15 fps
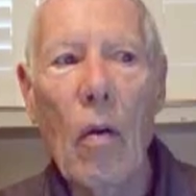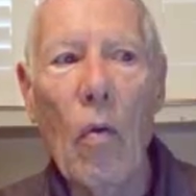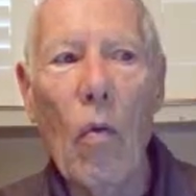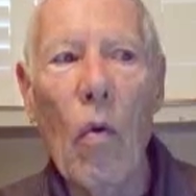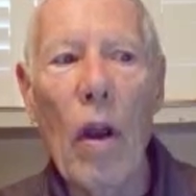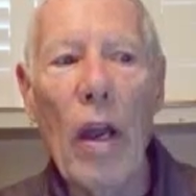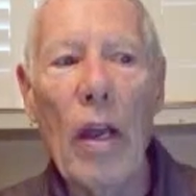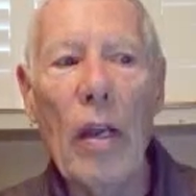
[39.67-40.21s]

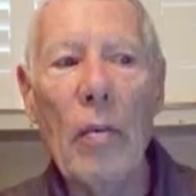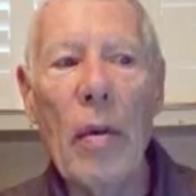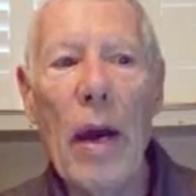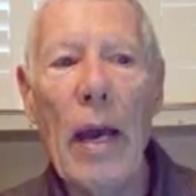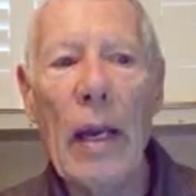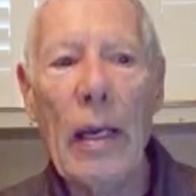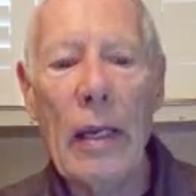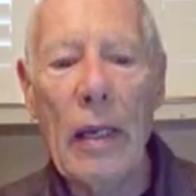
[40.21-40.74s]
Way
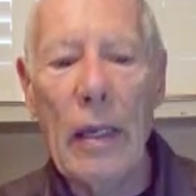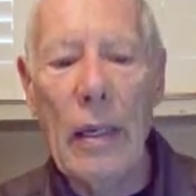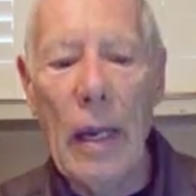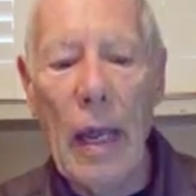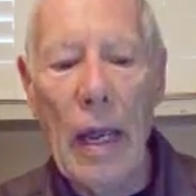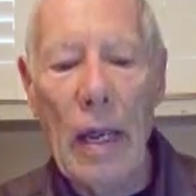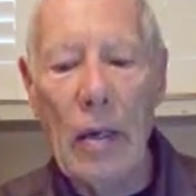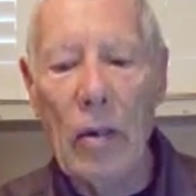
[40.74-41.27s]
back in
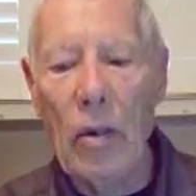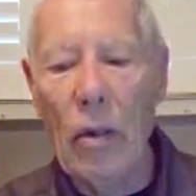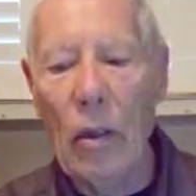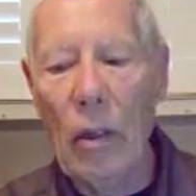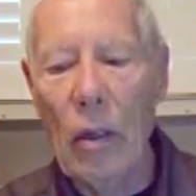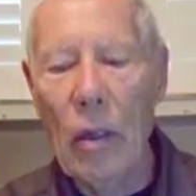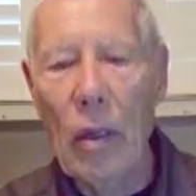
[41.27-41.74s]
Daniel,